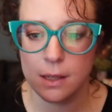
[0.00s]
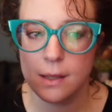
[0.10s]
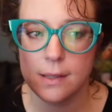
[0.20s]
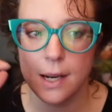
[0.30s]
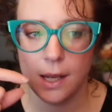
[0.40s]

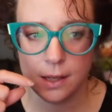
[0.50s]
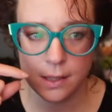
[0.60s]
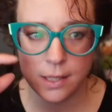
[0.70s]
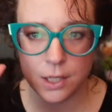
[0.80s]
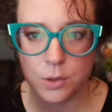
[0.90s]
Because then I can
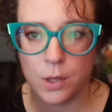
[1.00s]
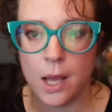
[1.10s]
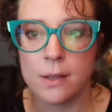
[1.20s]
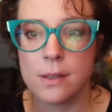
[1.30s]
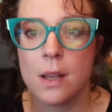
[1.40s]

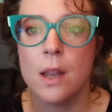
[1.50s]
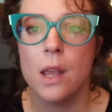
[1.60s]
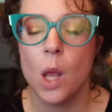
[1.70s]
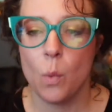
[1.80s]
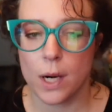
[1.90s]
contextualize
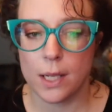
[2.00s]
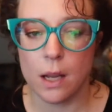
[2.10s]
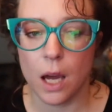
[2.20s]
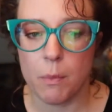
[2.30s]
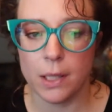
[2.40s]
what I
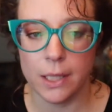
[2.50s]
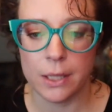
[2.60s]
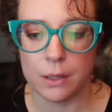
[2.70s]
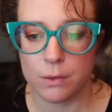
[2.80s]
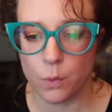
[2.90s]
talk about
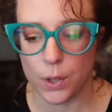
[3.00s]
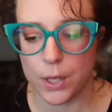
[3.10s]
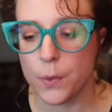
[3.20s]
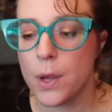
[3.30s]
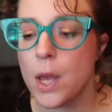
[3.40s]
later for
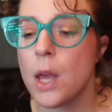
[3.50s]
you.